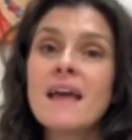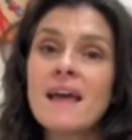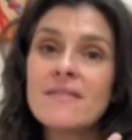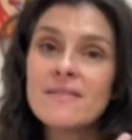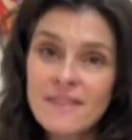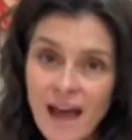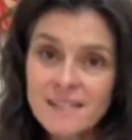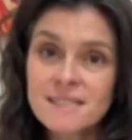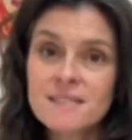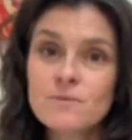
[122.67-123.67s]
and
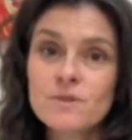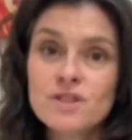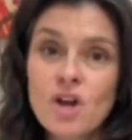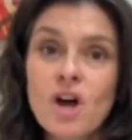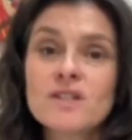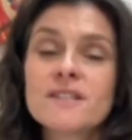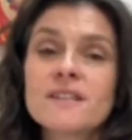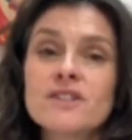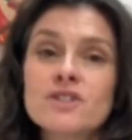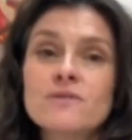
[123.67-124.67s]
that's what's
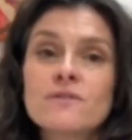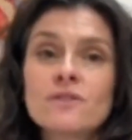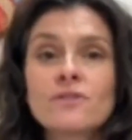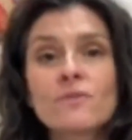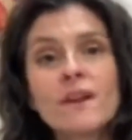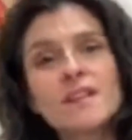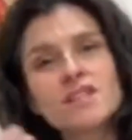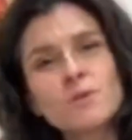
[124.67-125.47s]
causing the juvenile arthritis.